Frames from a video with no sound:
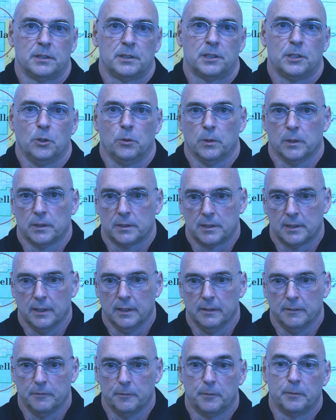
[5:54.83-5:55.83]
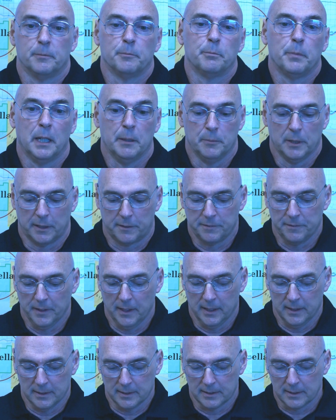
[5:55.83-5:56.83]
stewards of public
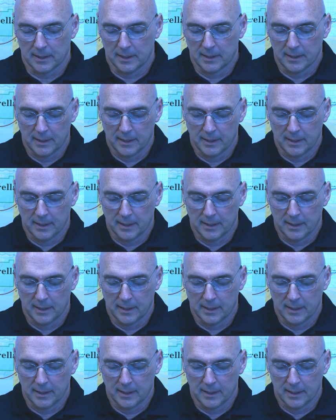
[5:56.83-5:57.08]
funds.